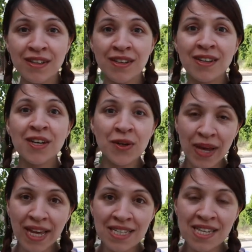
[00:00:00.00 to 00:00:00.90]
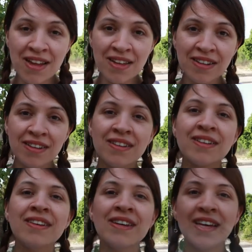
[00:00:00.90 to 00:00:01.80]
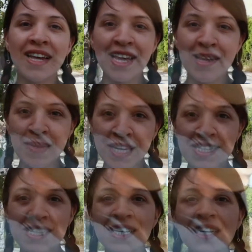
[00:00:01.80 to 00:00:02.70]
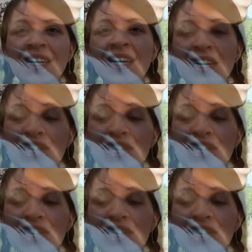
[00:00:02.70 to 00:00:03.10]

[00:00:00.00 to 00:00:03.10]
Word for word: And this is what she did. She went back with Rachel